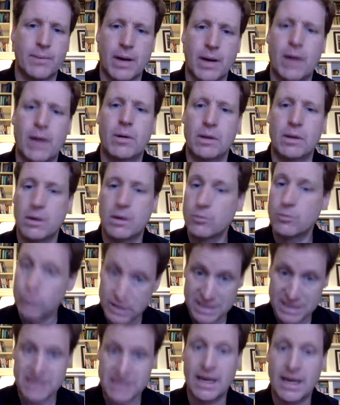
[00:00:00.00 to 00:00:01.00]
but I would
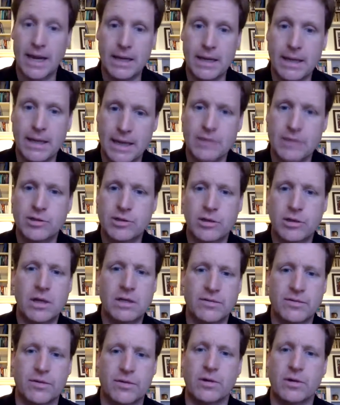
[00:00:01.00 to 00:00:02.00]
recite
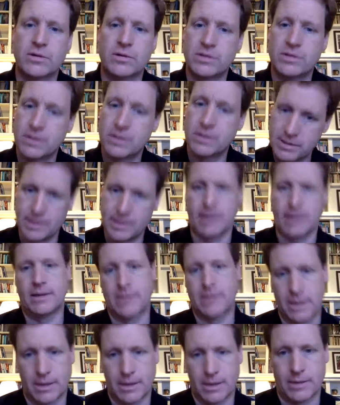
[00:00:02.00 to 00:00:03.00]
yesterday's verse 10
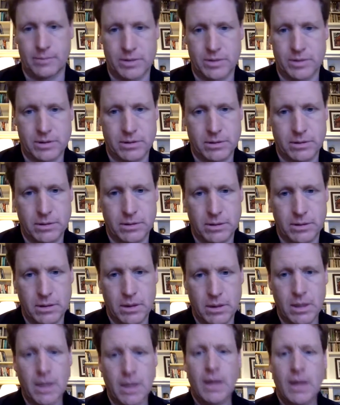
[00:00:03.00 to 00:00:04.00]
times.
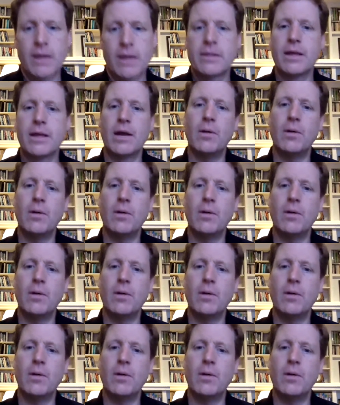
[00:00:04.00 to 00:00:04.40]
Mm-hmm. Then